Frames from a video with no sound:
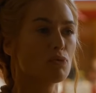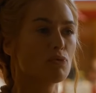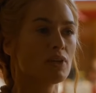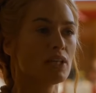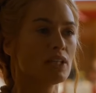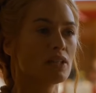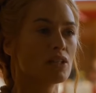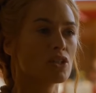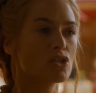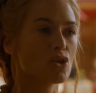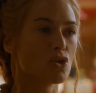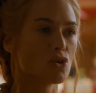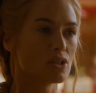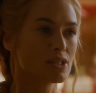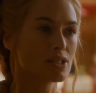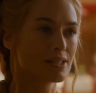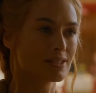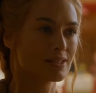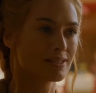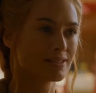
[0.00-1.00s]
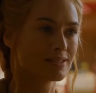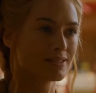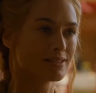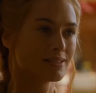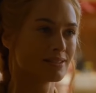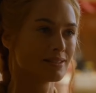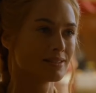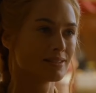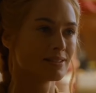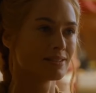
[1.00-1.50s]
will feed the dogs.
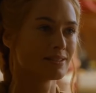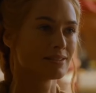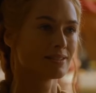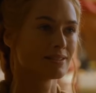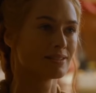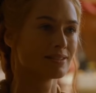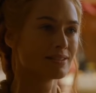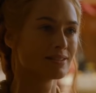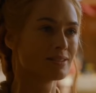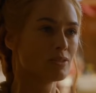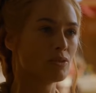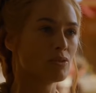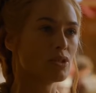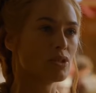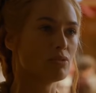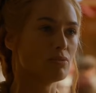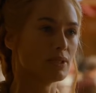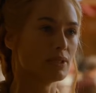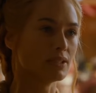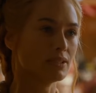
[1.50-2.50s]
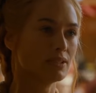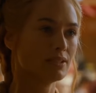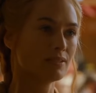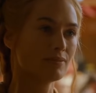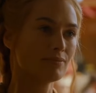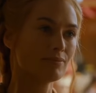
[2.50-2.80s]
Or oh, you will